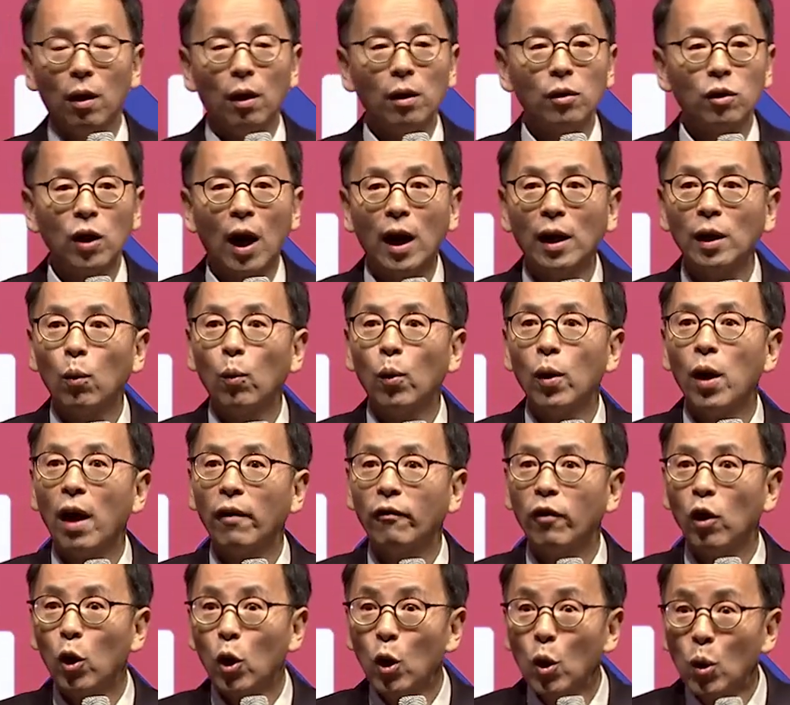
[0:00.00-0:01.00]
China will have
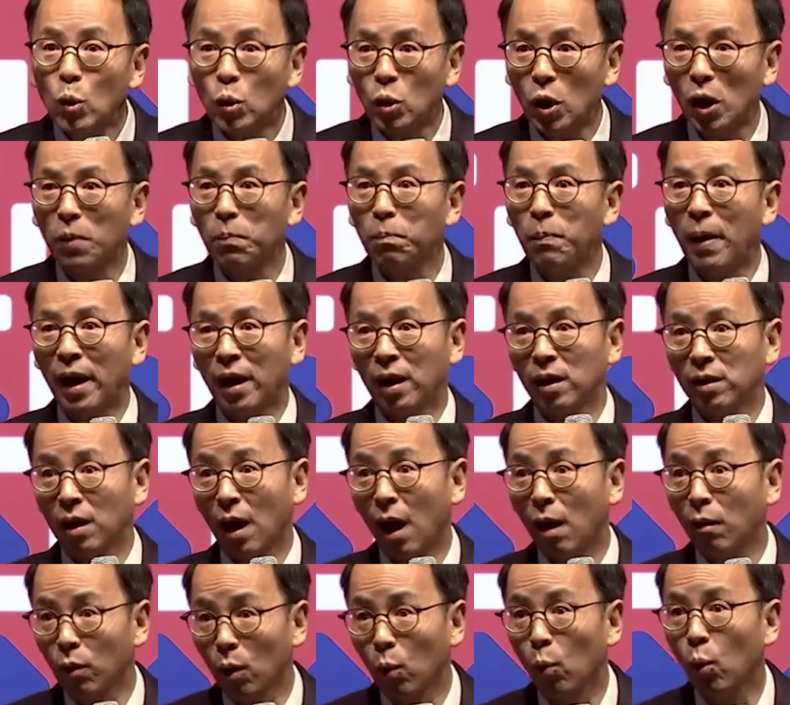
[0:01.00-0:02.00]
a huge impact
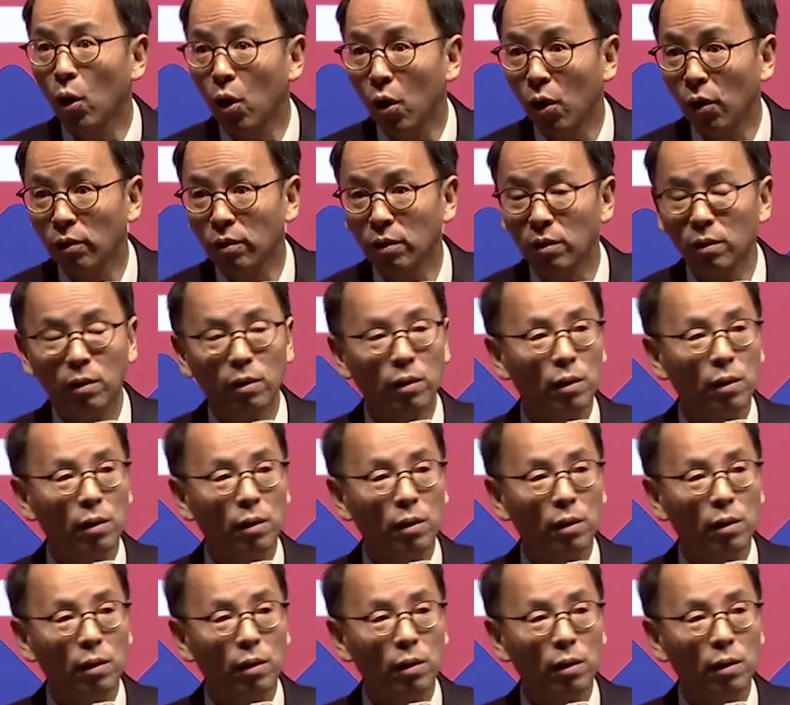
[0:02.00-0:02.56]
on the world.